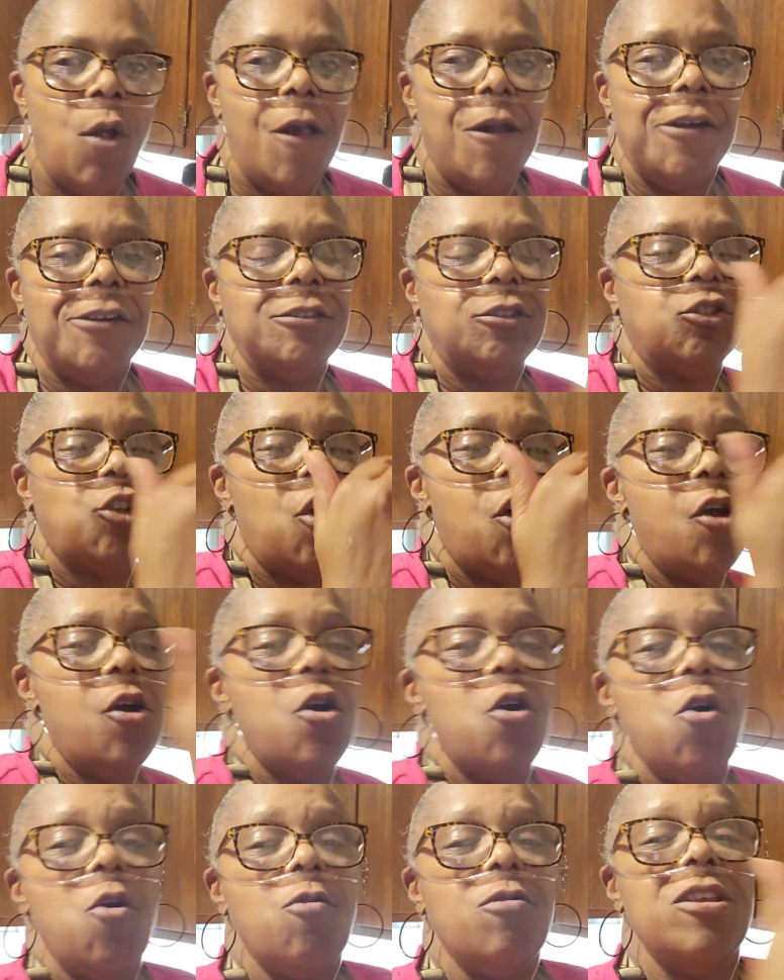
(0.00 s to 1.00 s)
That's the
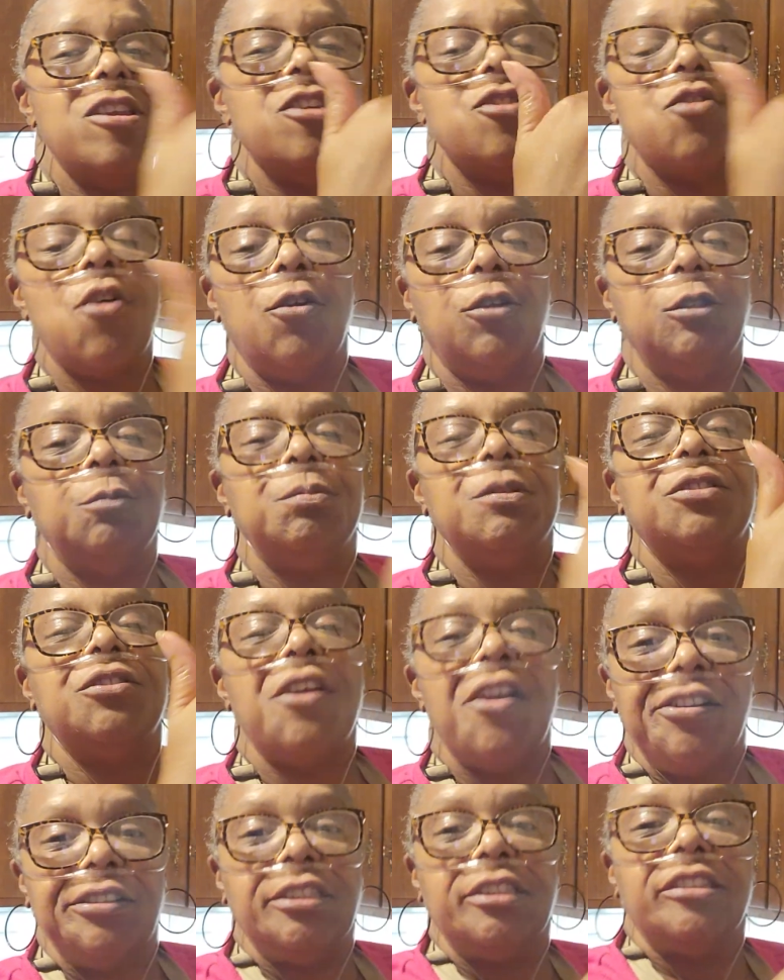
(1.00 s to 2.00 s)
Holy Ghost
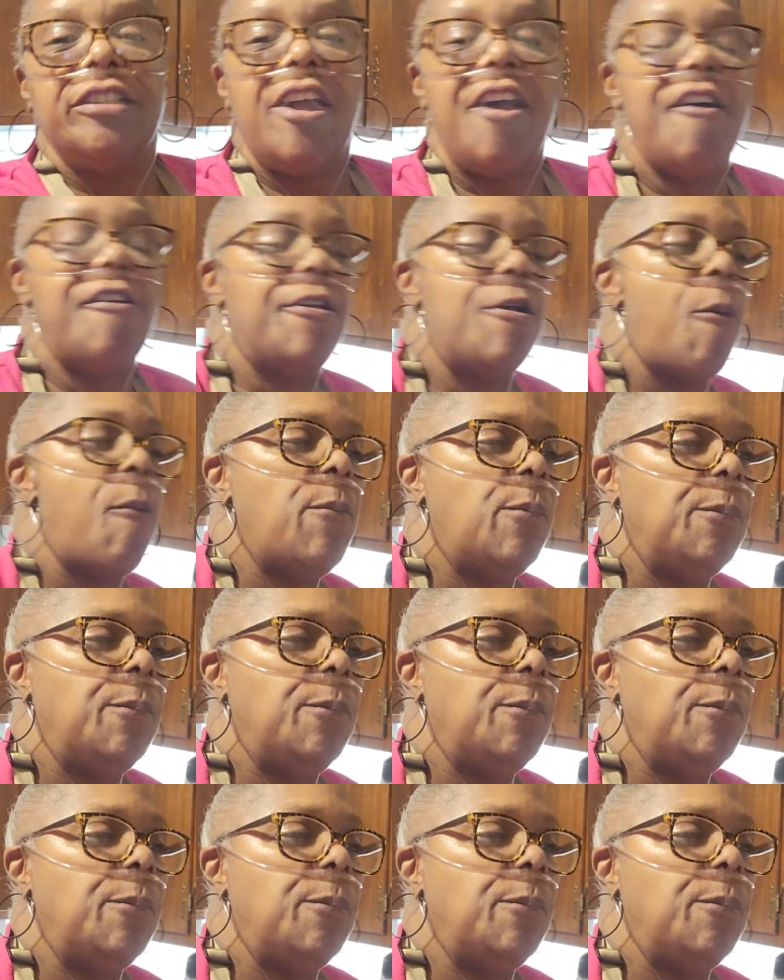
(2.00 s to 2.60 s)
potato salad.